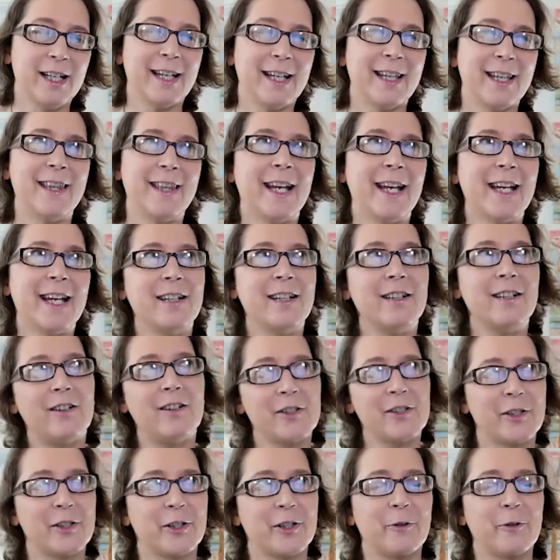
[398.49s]
And then
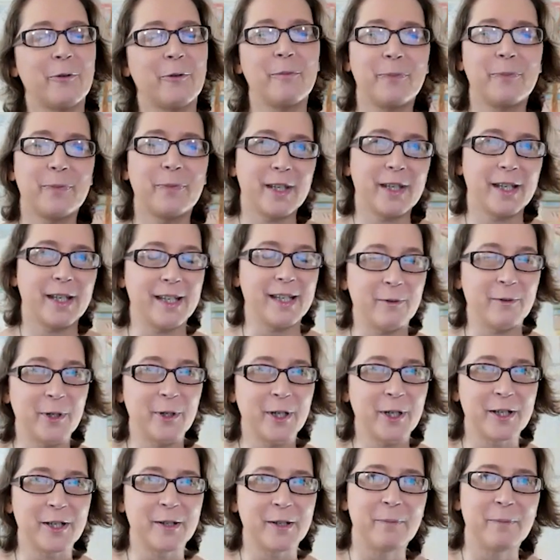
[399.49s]
also, and I
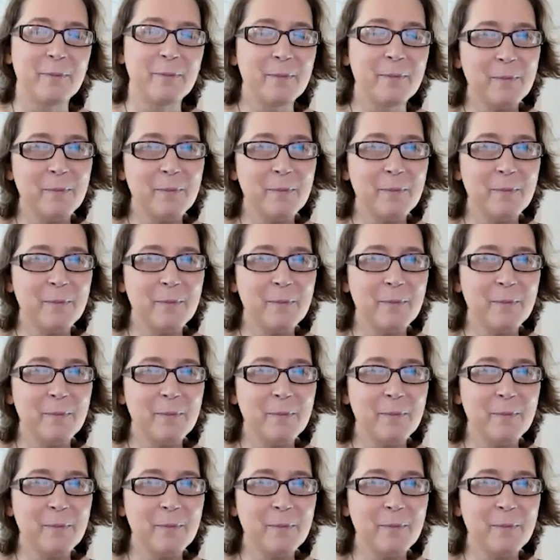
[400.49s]
wanted to